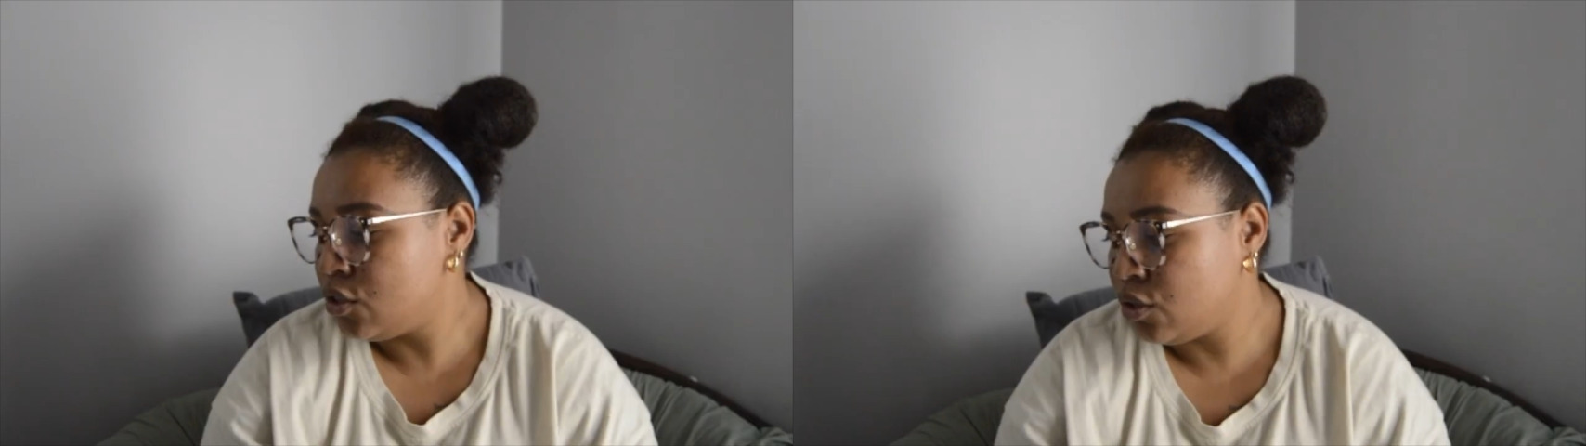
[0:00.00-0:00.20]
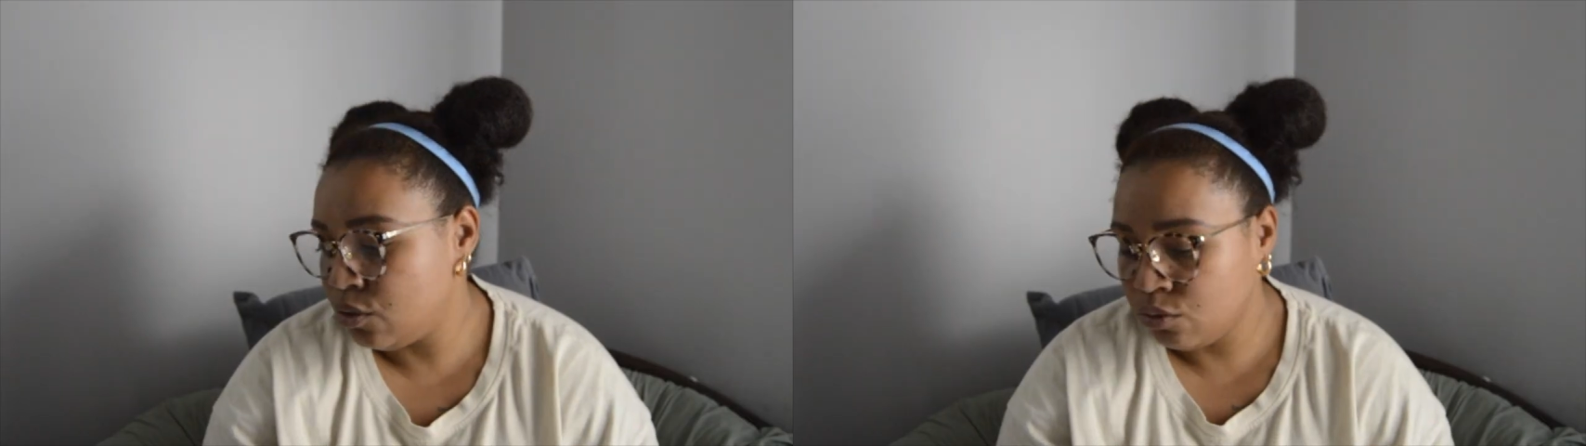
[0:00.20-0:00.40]

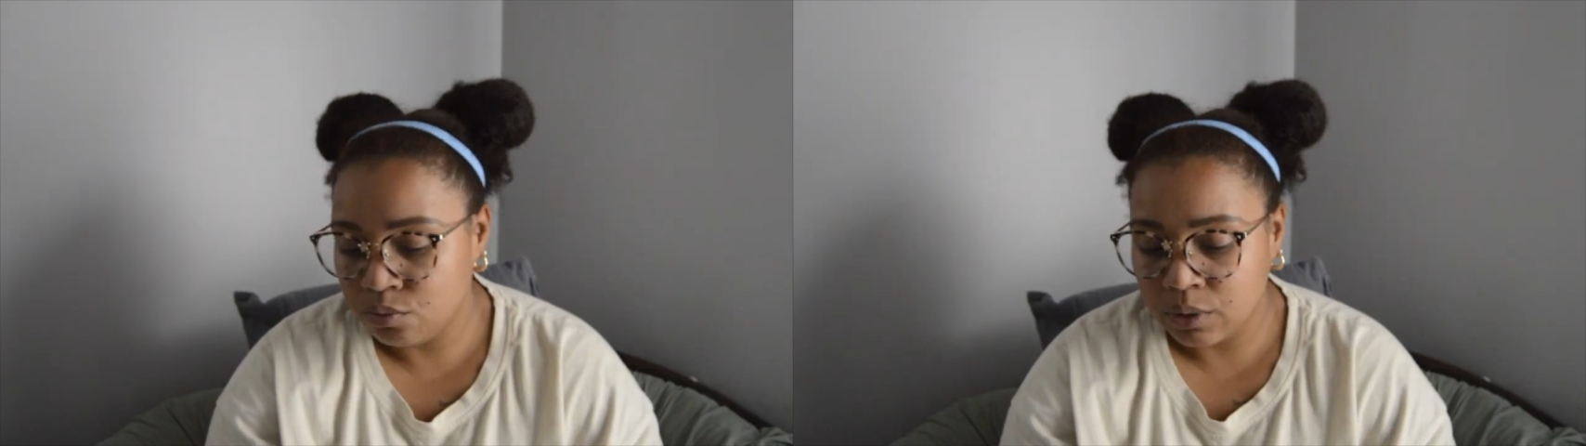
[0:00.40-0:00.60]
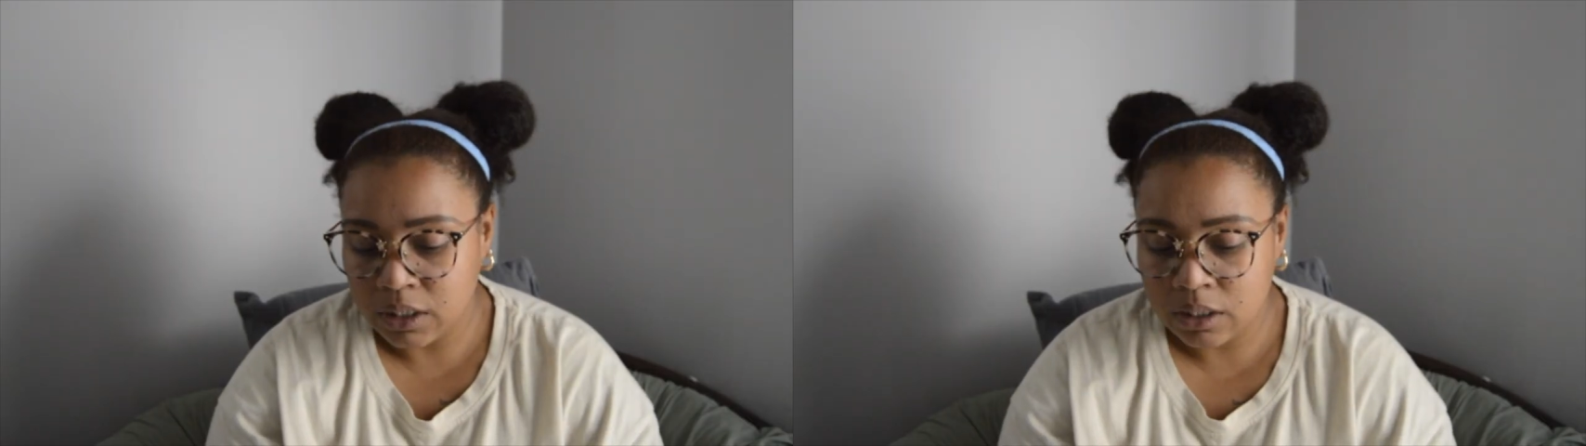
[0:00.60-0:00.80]
to
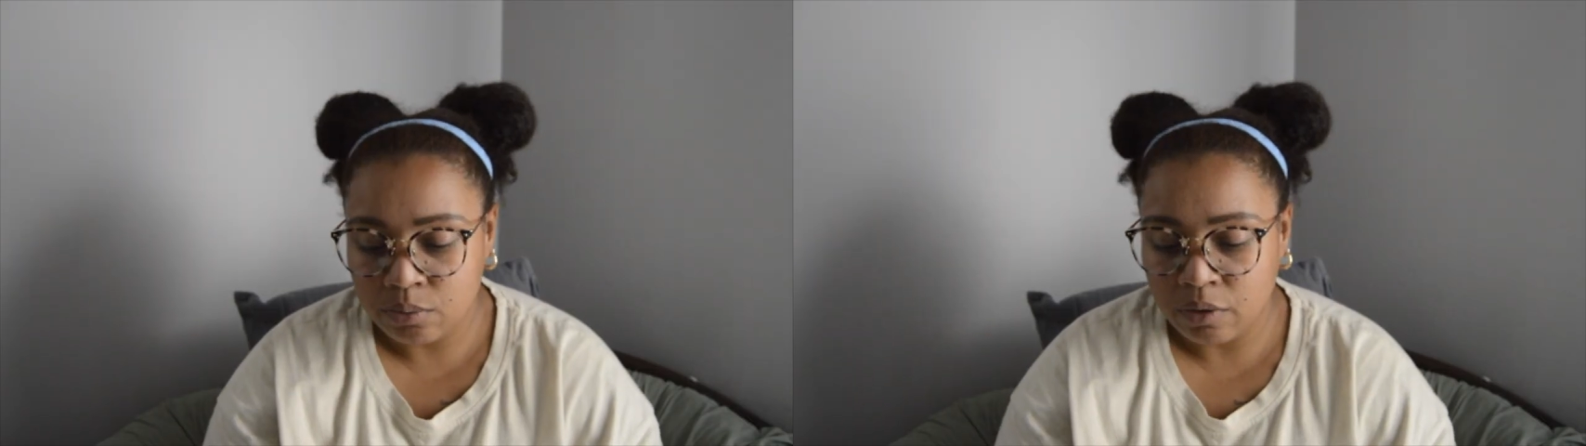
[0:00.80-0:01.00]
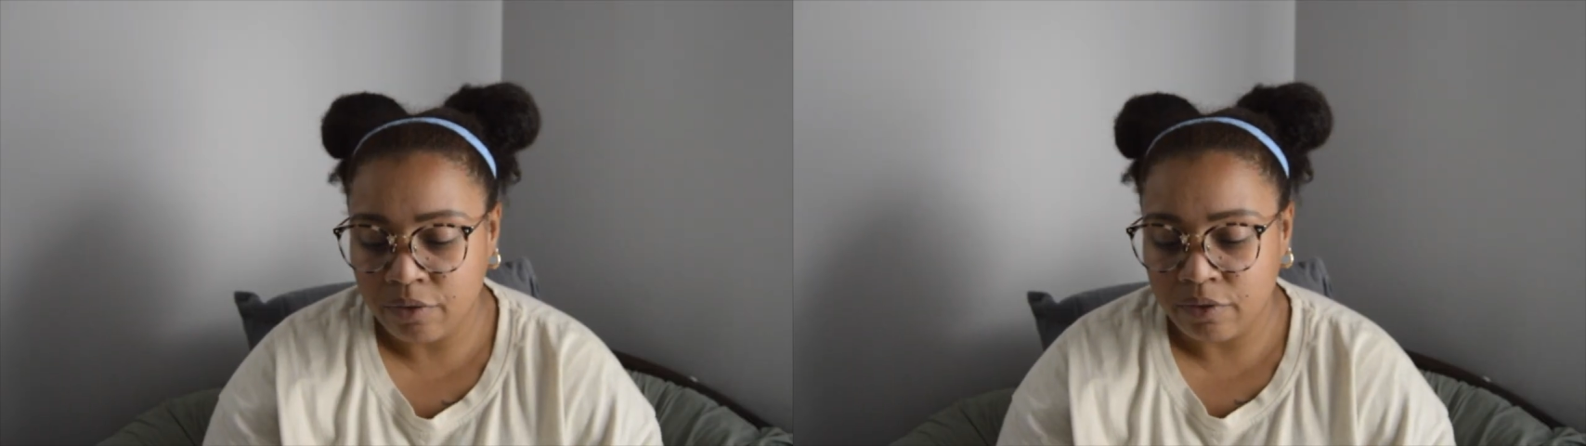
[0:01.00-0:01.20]
really
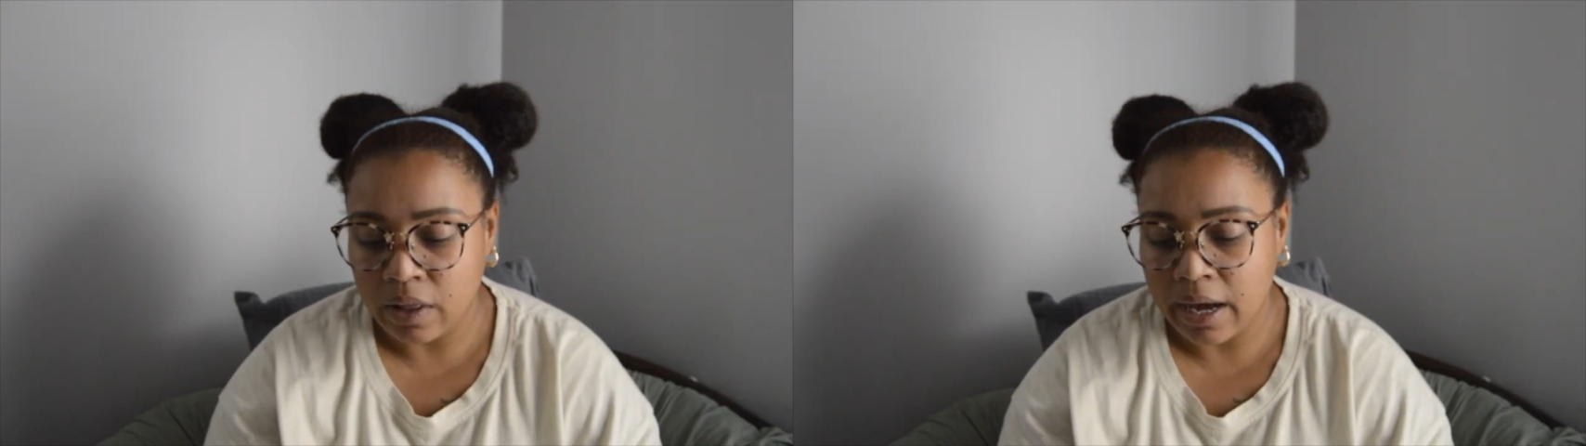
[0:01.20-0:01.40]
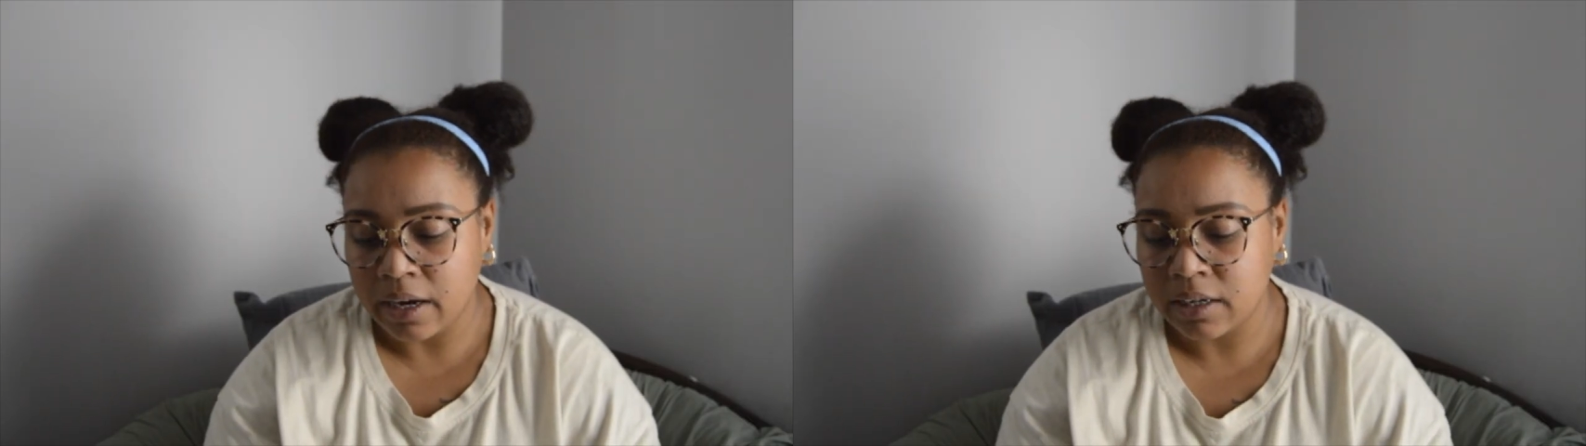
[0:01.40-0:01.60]

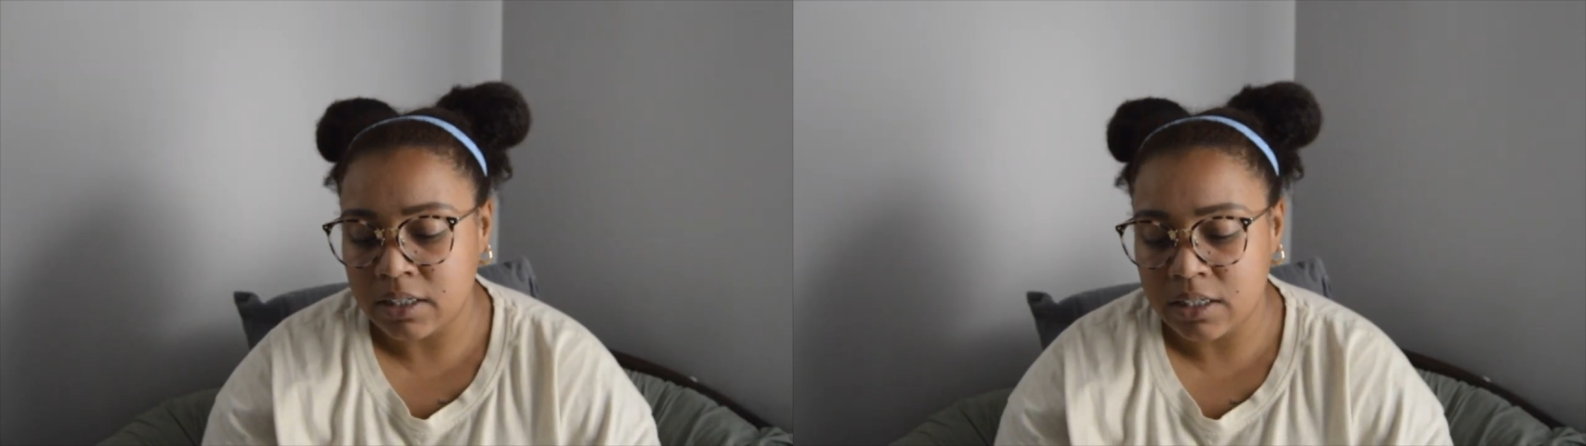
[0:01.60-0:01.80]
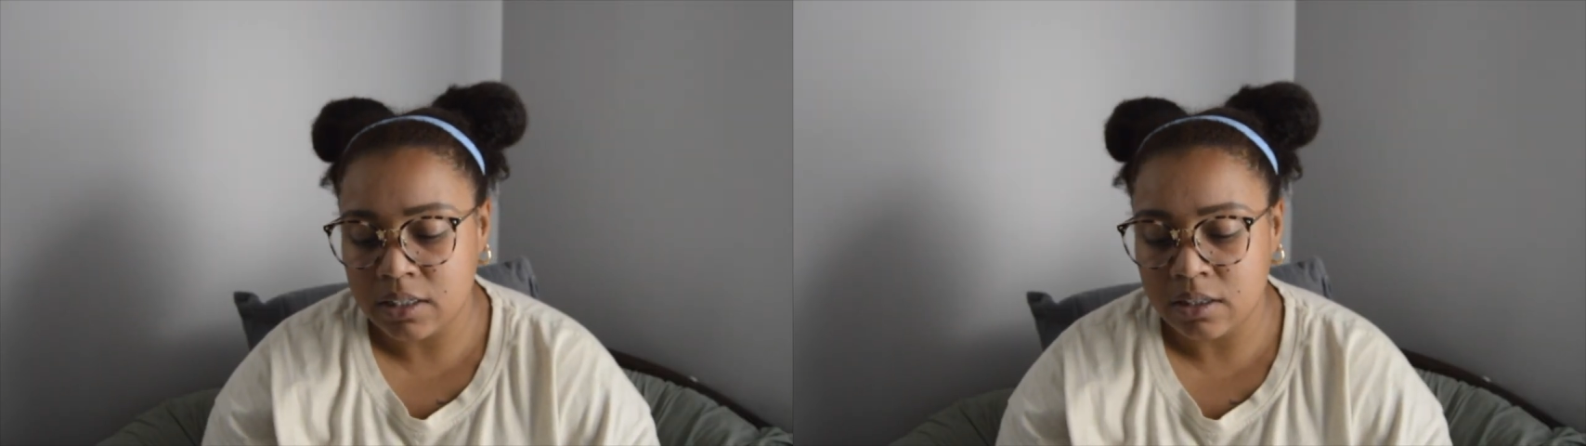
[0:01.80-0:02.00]

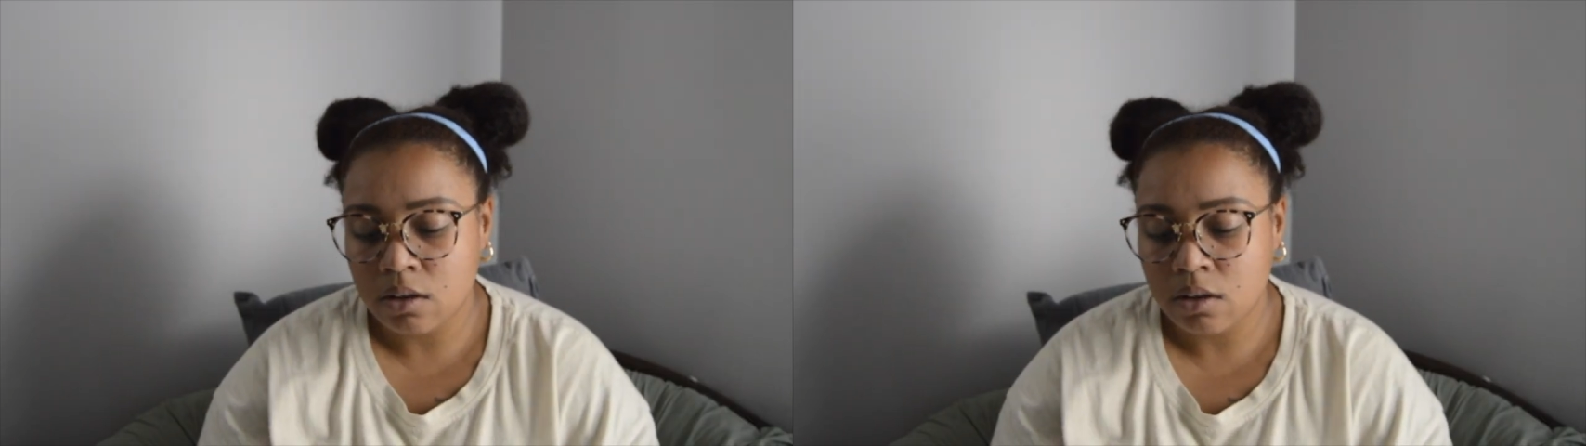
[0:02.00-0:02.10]
reflect